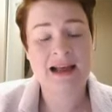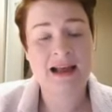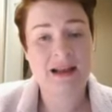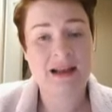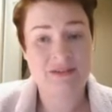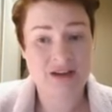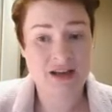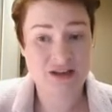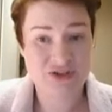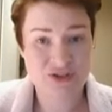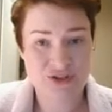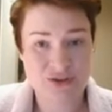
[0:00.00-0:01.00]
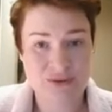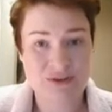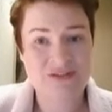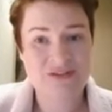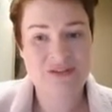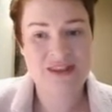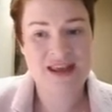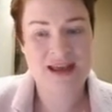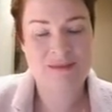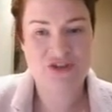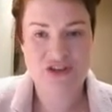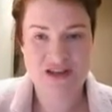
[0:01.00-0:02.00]
and a two for the
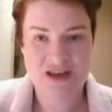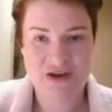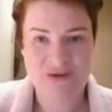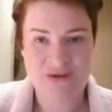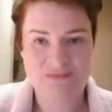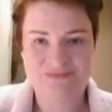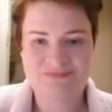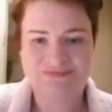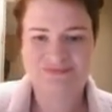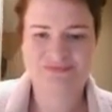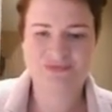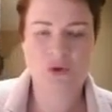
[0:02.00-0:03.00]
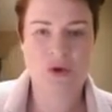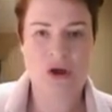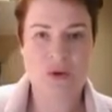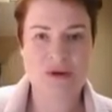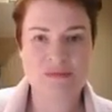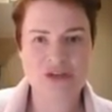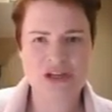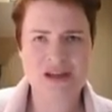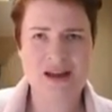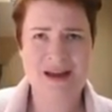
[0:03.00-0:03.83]
MGO or OMG.